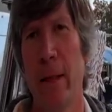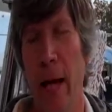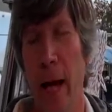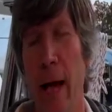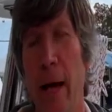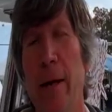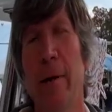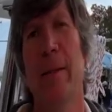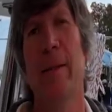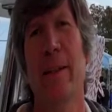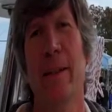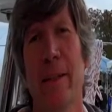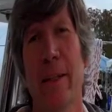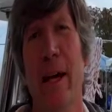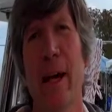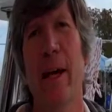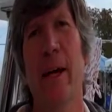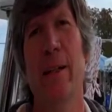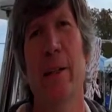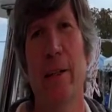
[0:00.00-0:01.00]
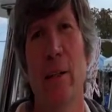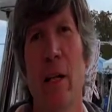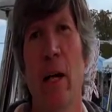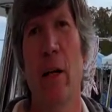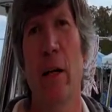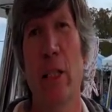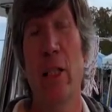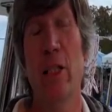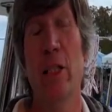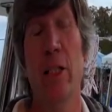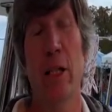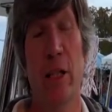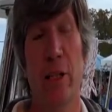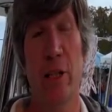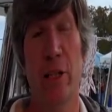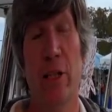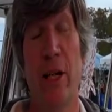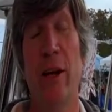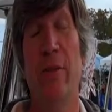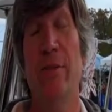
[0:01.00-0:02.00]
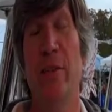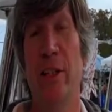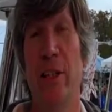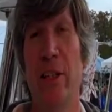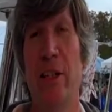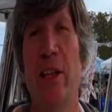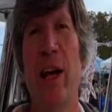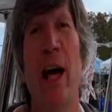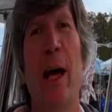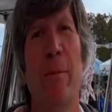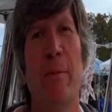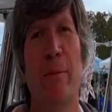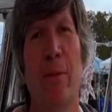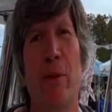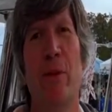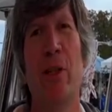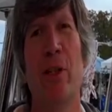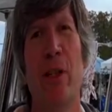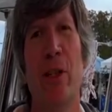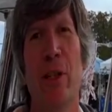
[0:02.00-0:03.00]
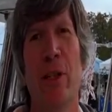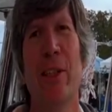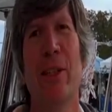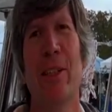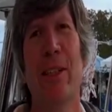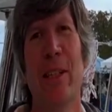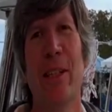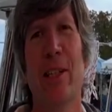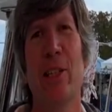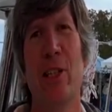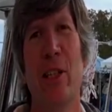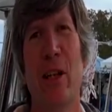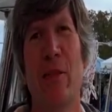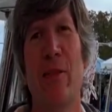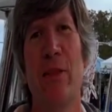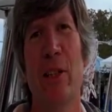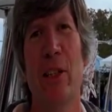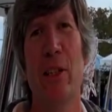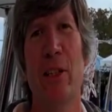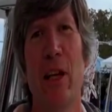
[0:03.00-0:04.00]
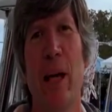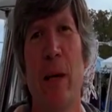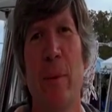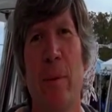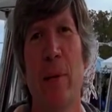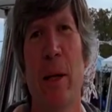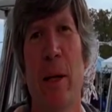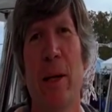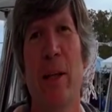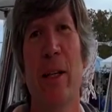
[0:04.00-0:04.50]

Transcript: Yeah, yeah. No, it's tough at the top, for sure. It's tough at the top, yeah.